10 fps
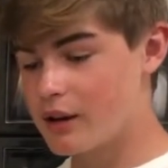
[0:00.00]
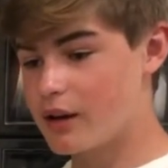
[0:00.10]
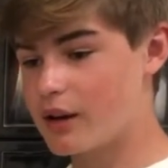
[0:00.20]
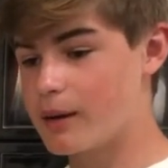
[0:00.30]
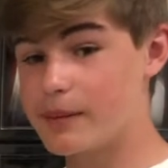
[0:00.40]

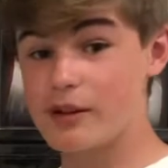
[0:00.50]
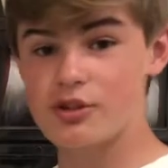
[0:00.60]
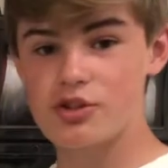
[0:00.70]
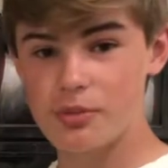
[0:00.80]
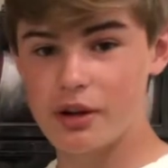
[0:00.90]
and they're
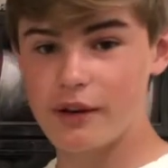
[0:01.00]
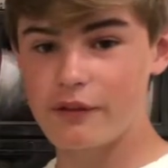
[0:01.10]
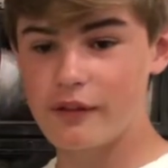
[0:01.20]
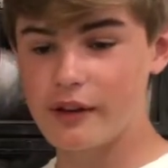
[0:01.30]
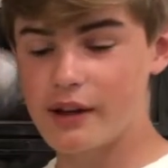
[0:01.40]
super
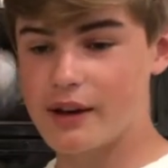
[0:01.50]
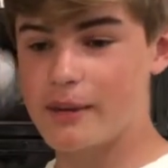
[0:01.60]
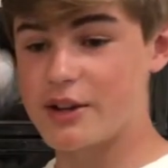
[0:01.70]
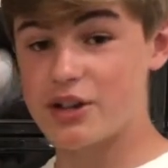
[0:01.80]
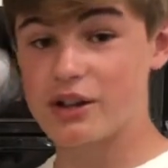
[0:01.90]
comfy, and I'm
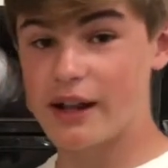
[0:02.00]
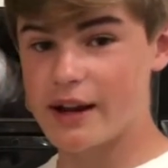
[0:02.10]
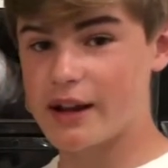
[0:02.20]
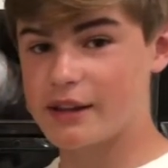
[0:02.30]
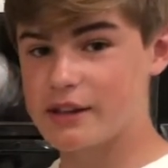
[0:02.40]
actually glad
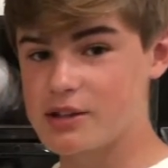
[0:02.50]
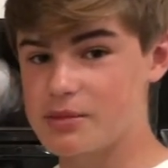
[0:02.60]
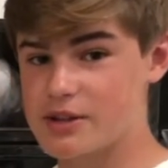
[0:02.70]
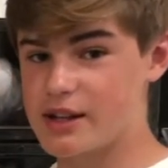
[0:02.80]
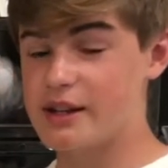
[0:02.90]
I got these
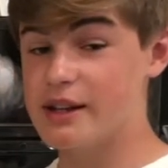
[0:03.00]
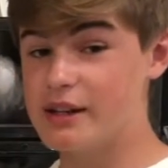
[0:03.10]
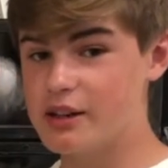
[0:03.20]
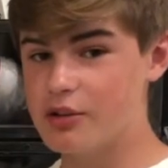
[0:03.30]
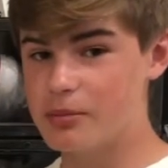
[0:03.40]
because I
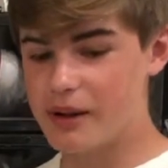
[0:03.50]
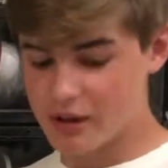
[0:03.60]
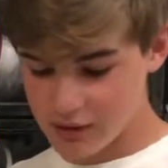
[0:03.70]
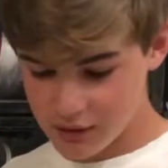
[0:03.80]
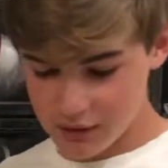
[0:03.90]
needed a new
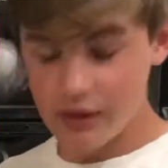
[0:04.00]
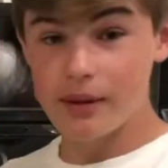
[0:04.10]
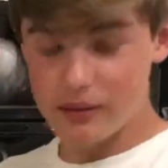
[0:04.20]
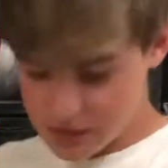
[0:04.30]
pair. In